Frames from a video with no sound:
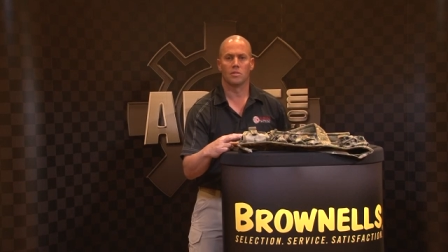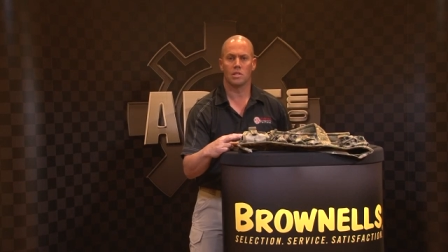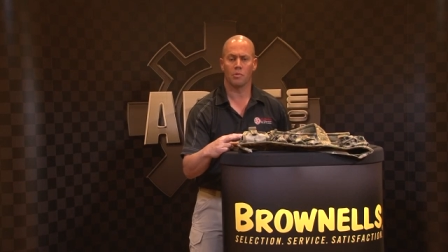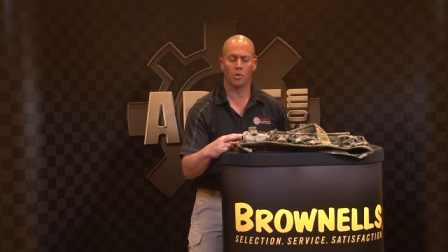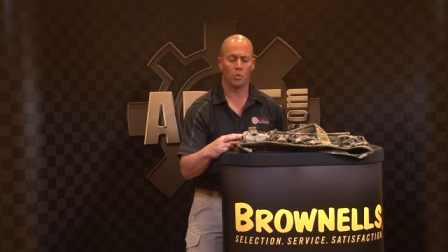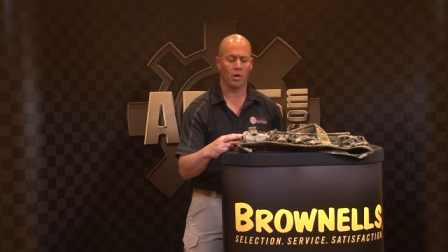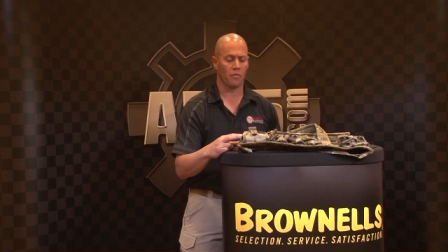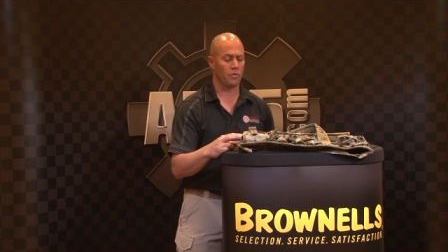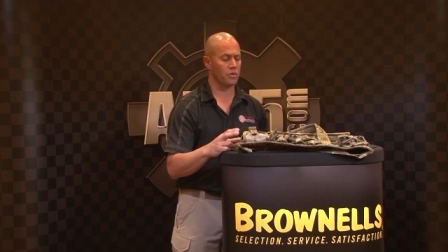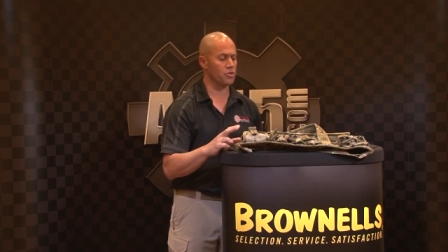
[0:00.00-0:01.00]
Something new we
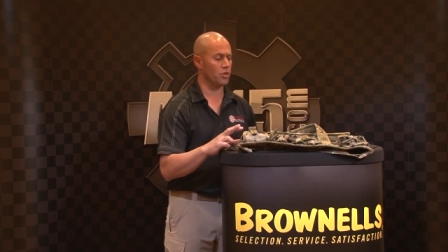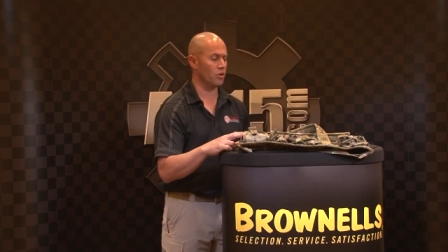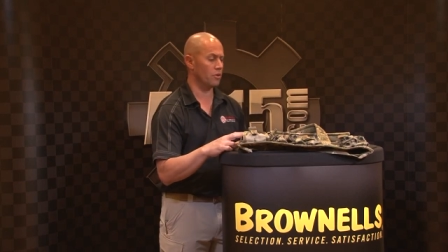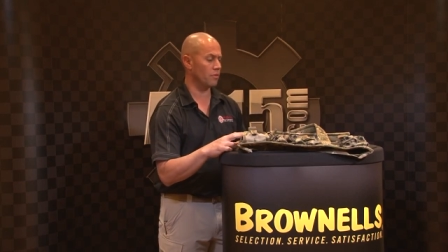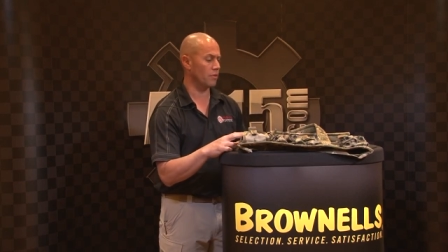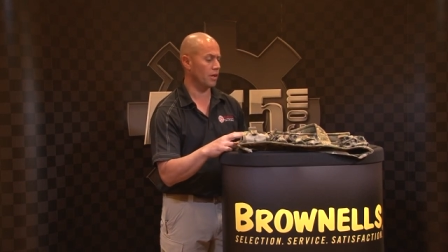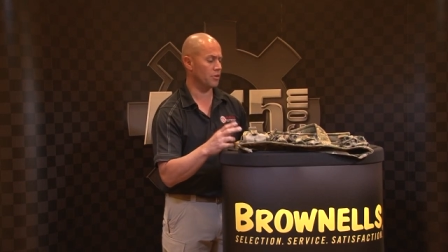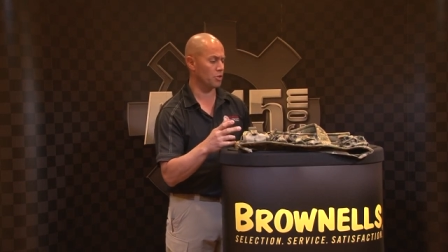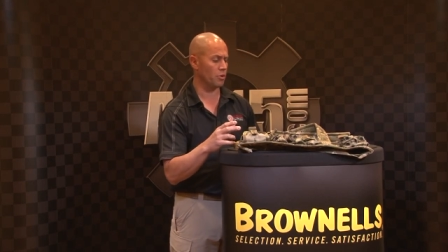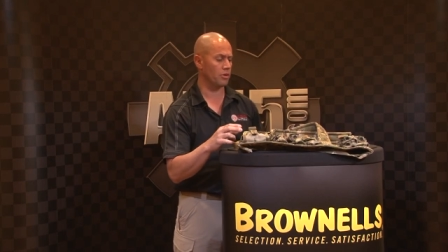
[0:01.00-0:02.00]
have this year.
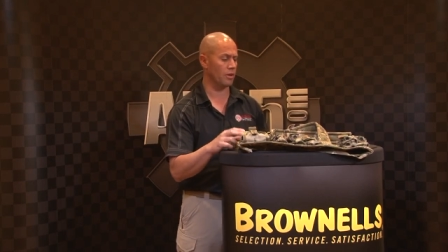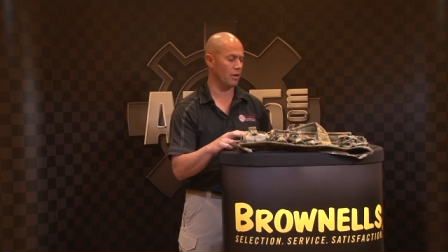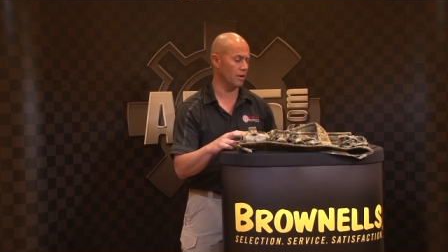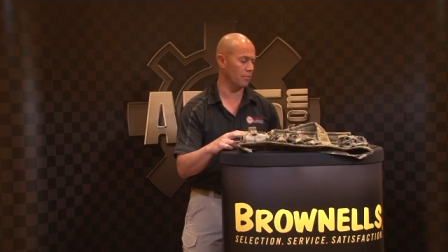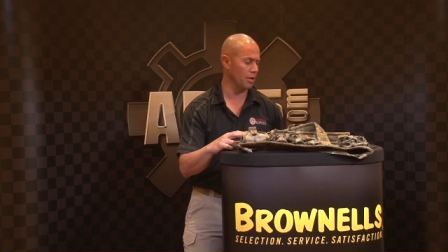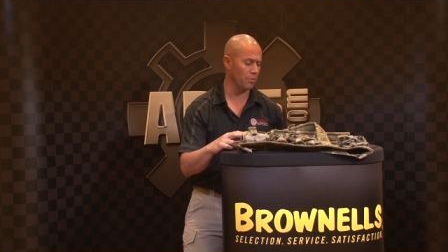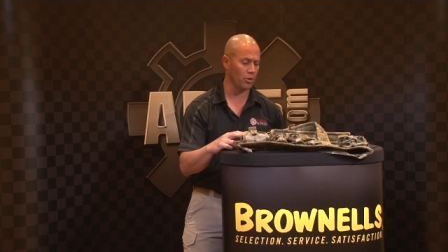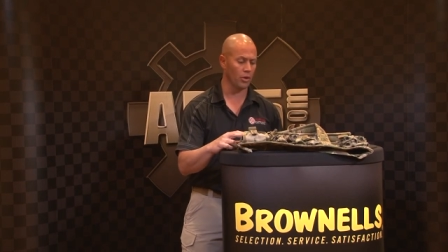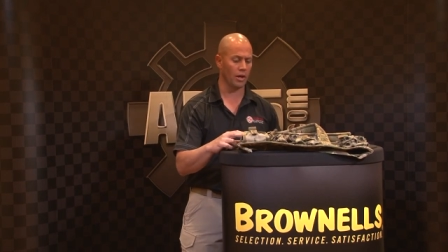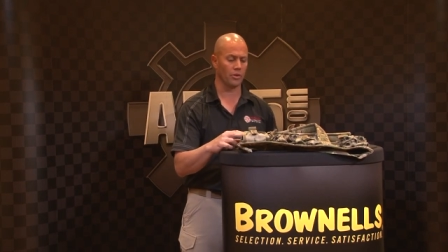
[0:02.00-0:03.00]
Last year we uh,
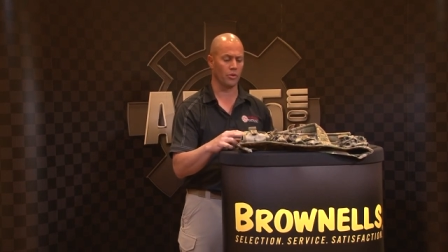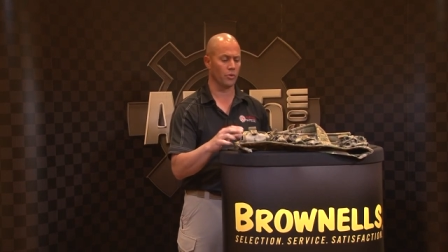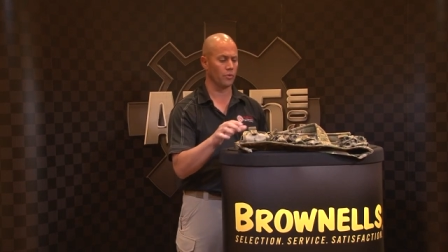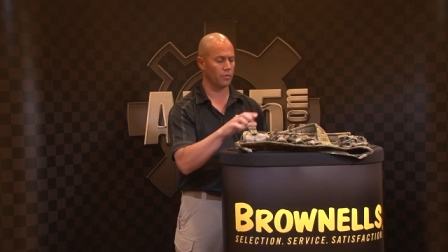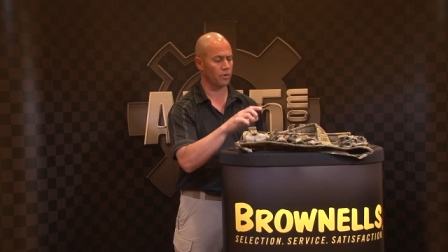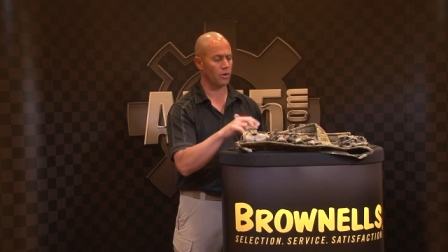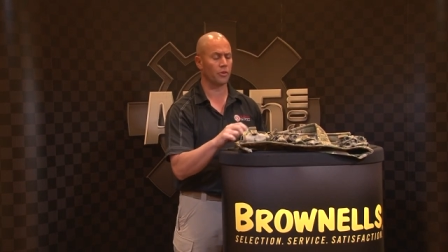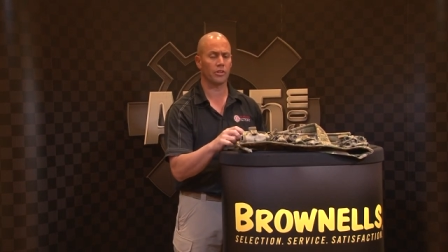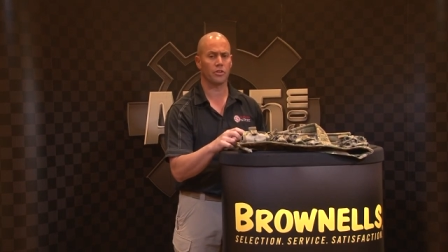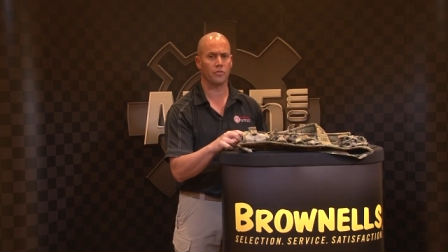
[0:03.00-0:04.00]
debuted our new
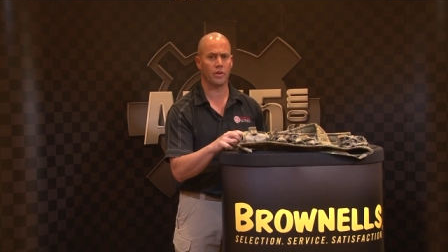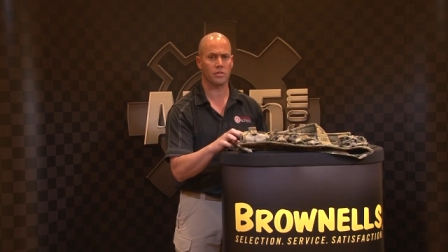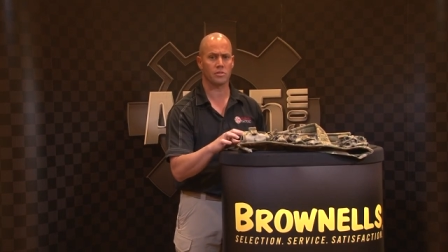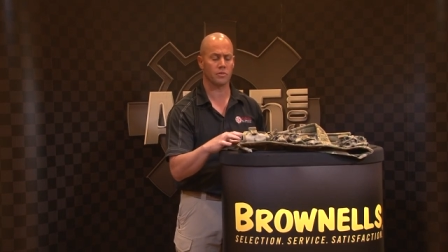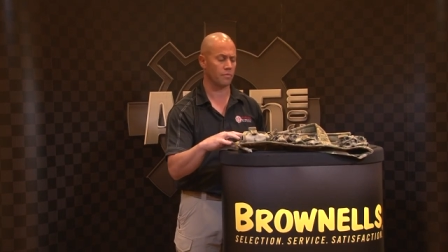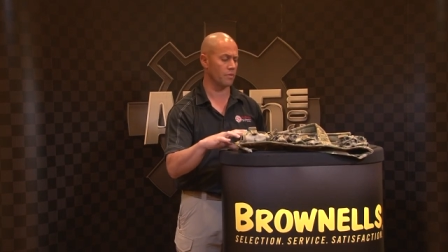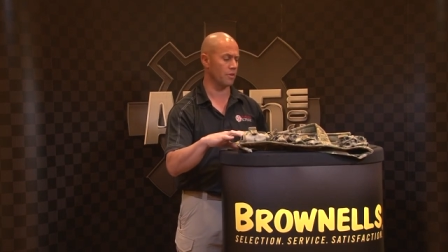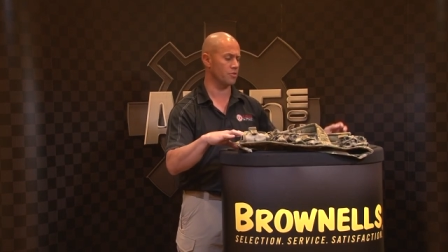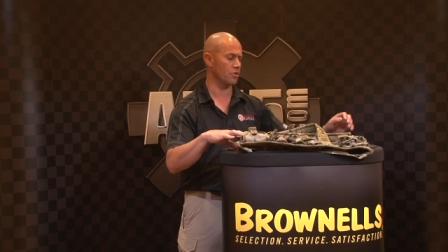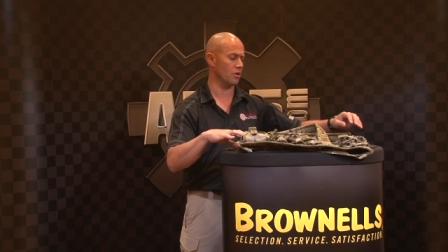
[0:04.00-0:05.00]
Contractors Vest.
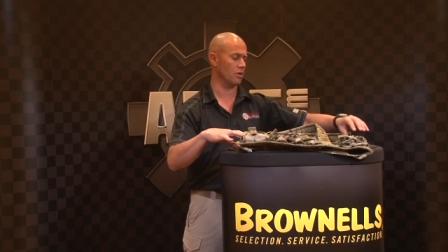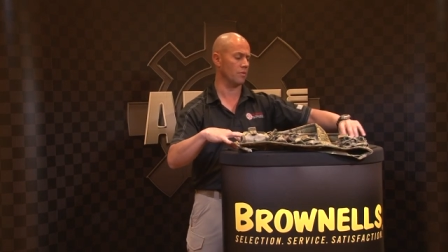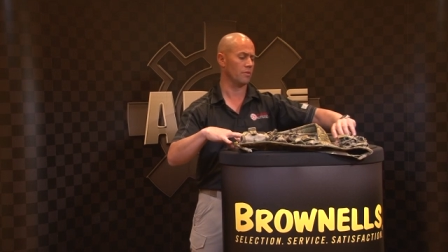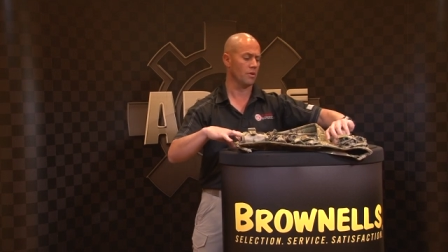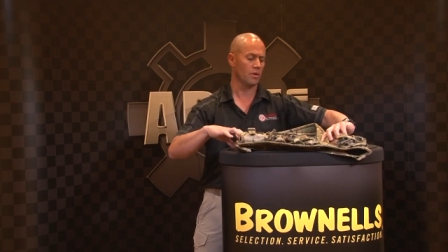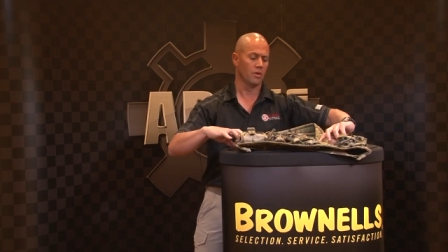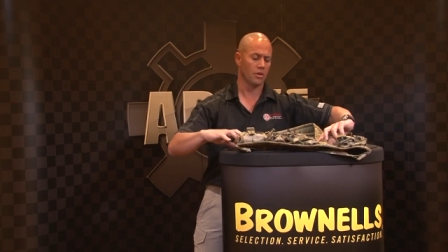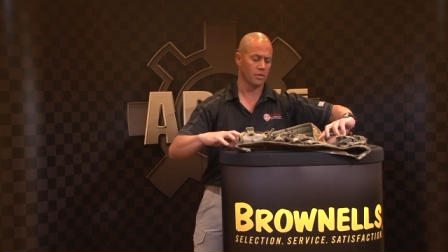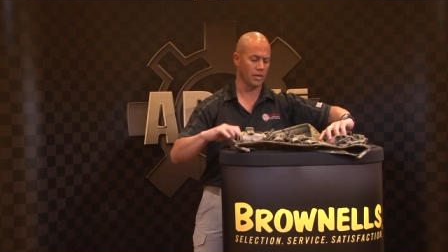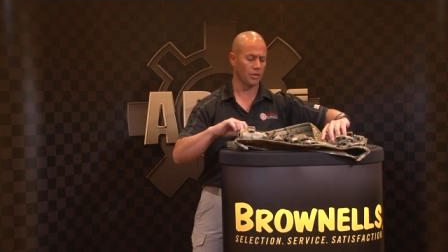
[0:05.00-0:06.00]
This year
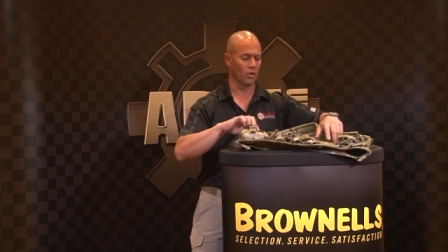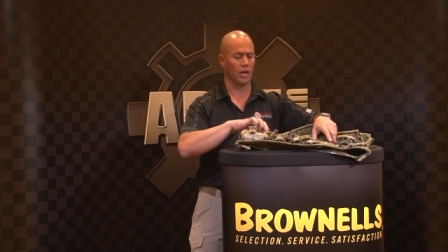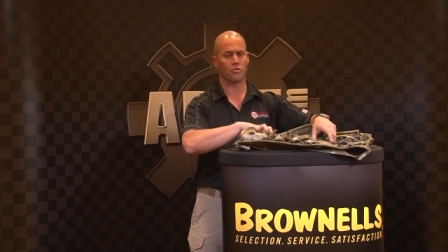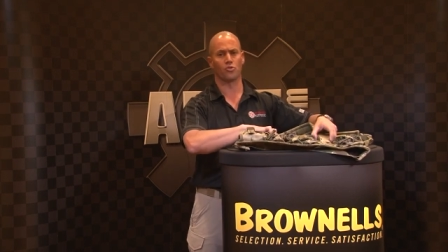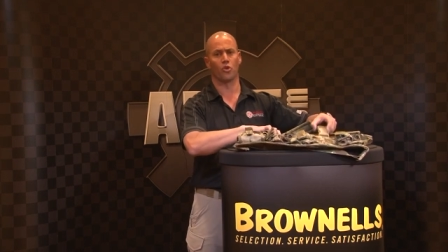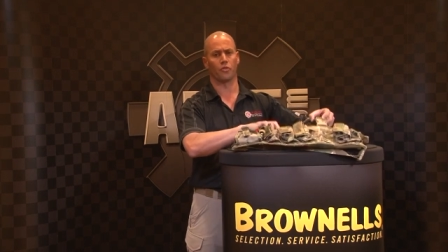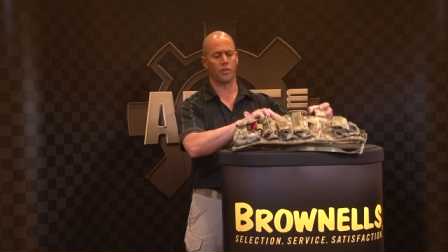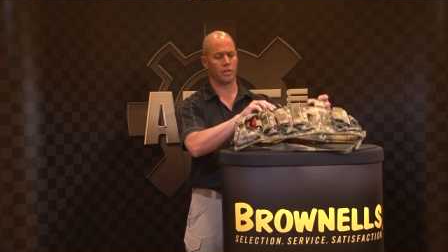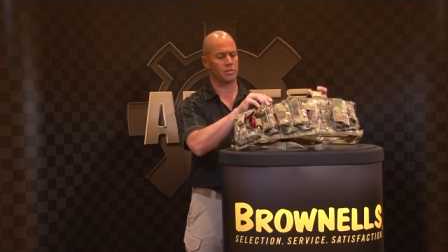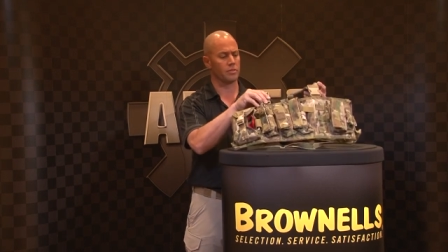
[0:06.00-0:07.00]
is our new Last Resort
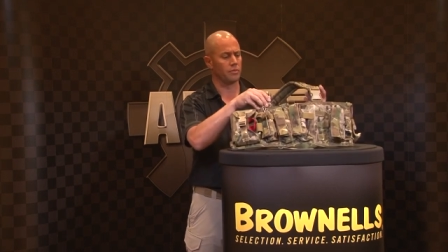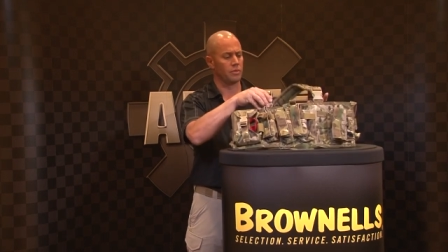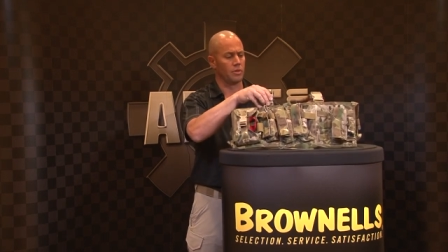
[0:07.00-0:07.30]
Vest.